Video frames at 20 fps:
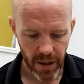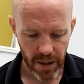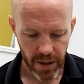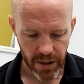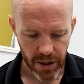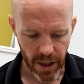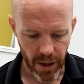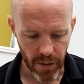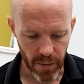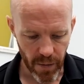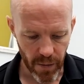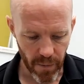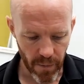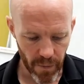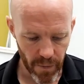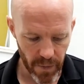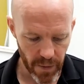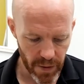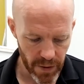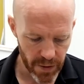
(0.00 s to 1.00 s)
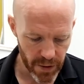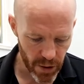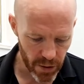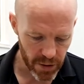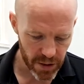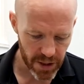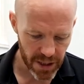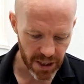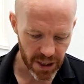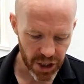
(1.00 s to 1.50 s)
So
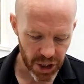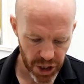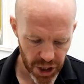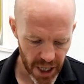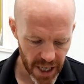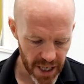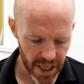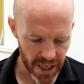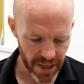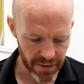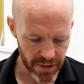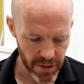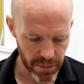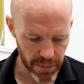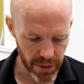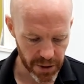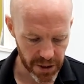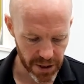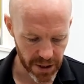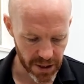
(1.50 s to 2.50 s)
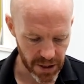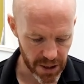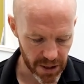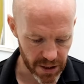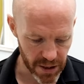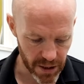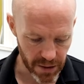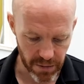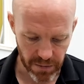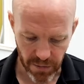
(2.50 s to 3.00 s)
dogs that shake after putting this
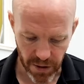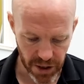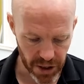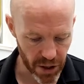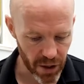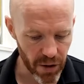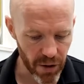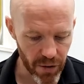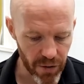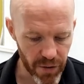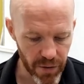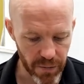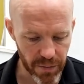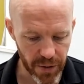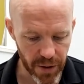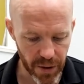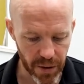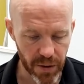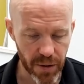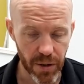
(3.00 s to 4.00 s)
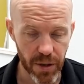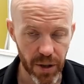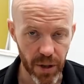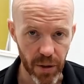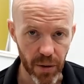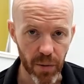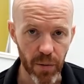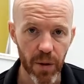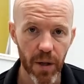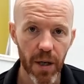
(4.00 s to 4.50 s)
on, which a lot of them do,
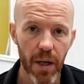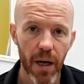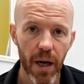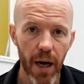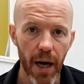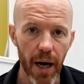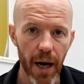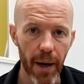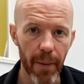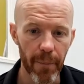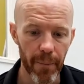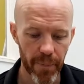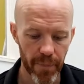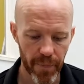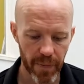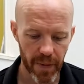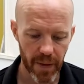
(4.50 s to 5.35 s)
do um,